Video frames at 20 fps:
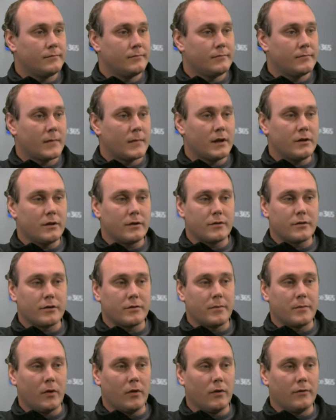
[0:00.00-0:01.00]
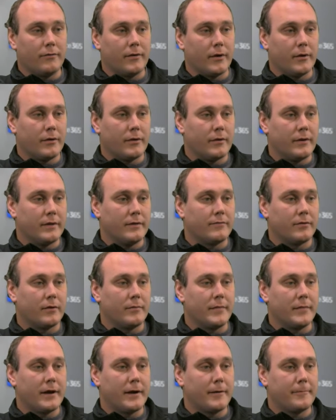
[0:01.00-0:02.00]
And you can just pull a photo in from
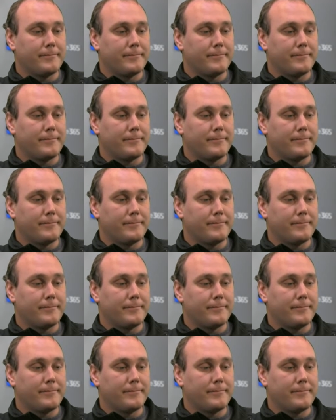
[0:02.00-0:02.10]
there.